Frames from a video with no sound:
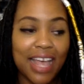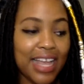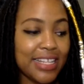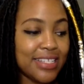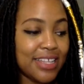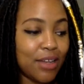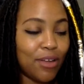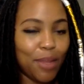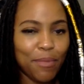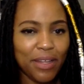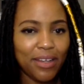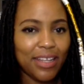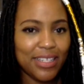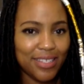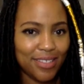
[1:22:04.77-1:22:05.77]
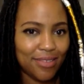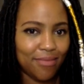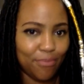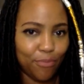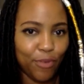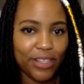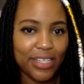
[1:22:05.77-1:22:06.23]
I said, let's
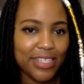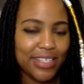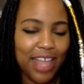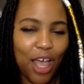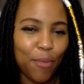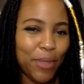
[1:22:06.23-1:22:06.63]
break this down,